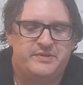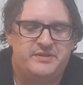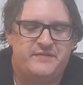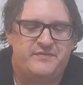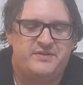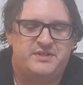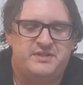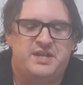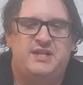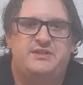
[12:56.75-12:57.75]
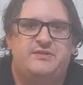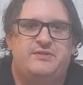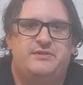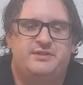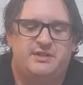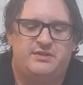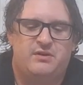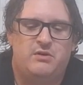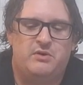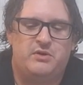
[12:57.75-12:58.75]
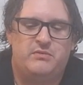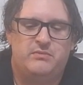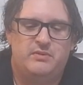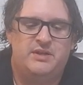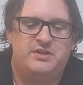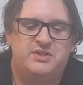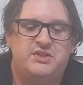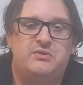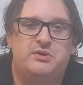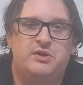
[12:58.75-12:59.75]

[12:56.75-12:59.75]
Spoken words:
difference in taste in all these. Like they're all like this is still